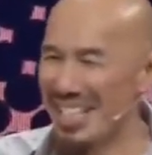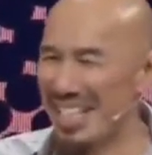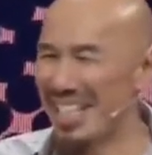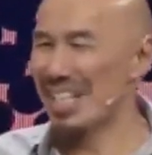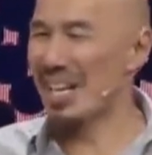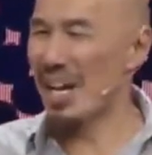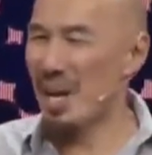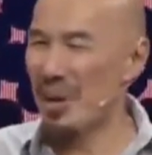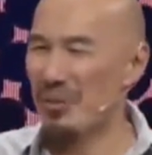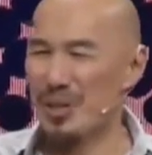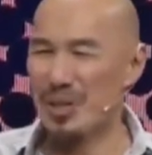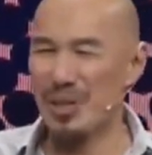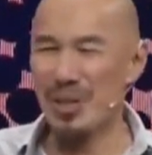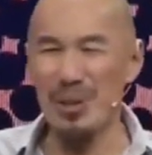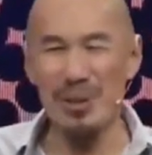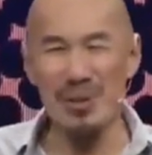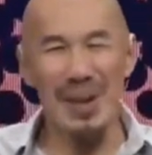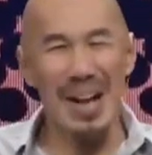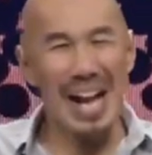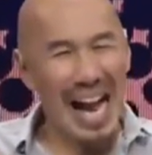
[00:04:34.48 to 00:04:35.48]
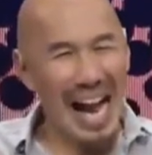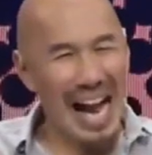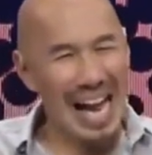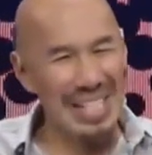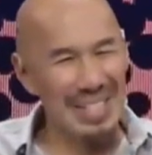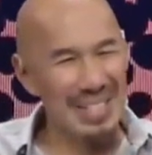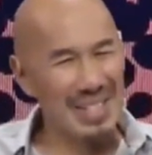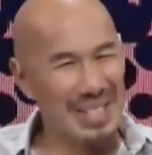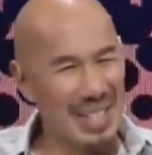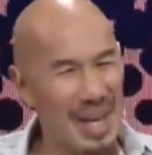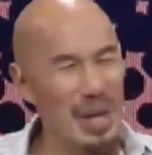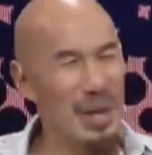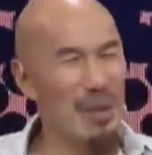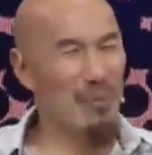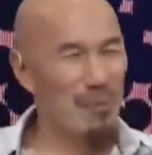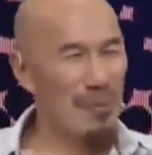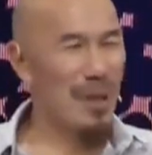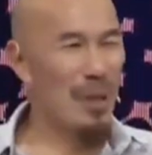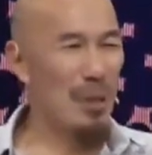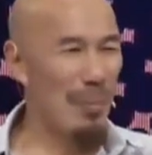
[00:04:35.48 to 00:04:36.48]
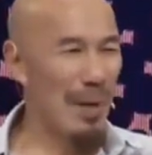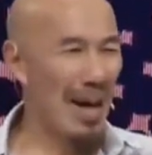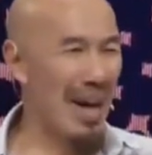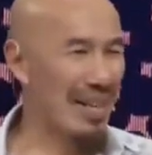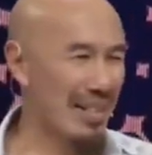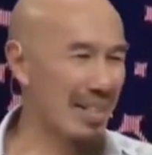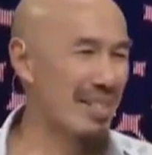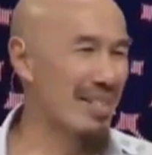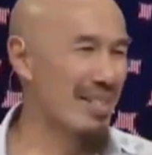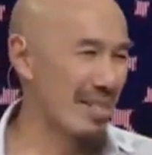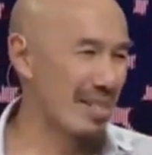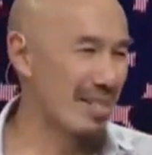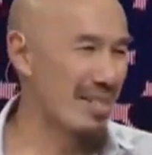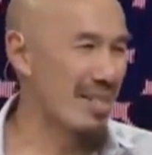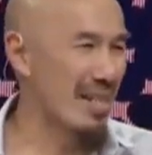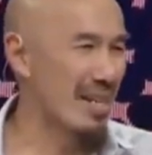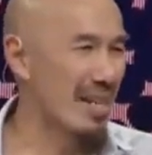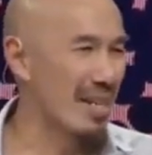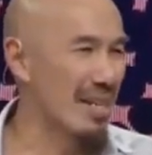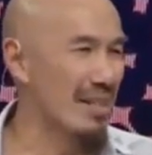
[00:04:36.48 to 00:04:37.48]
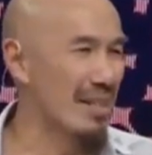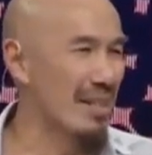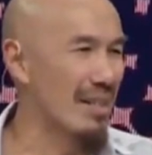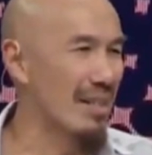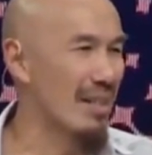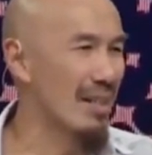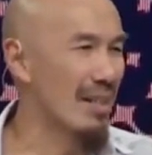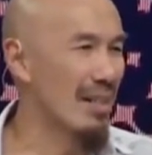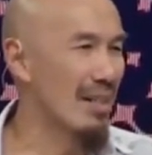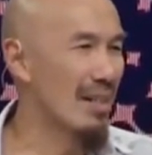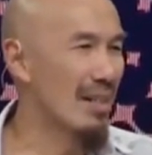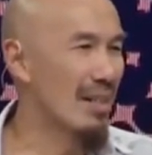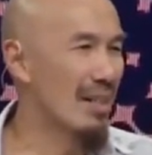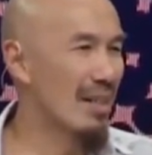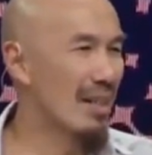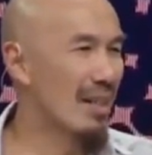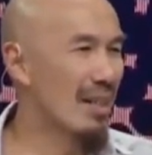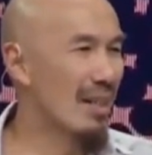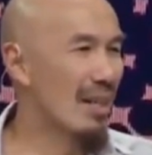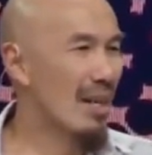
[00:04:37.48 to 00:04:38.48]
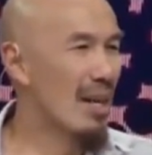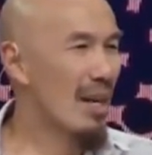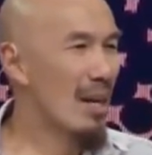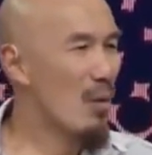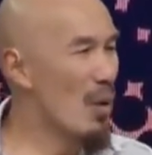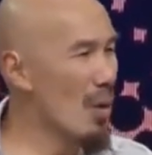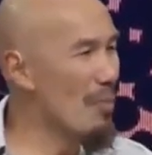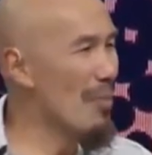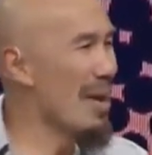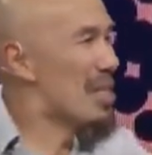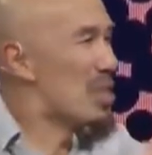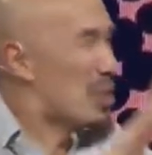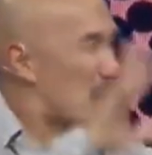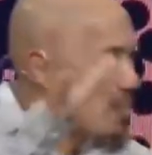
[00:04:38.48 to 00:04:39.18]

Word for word: sin enough, so I just kind of fell back into sin. Well, my